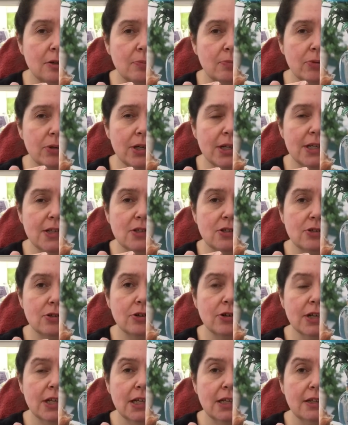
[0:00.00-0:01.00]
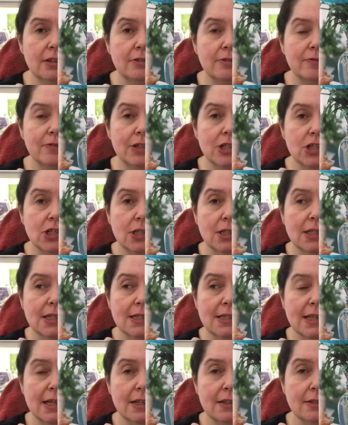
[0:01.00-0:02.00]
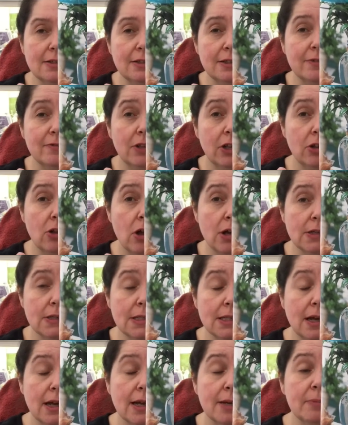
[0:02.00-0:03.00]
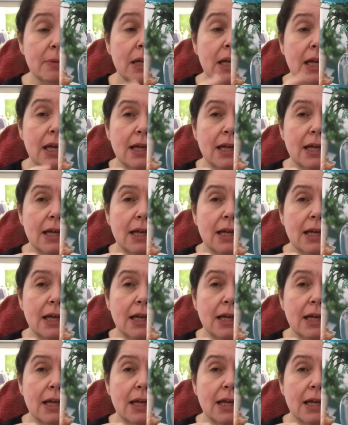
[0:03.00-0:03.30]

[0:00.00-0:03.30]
pretty sturdy little fish, and they tend to live a long time.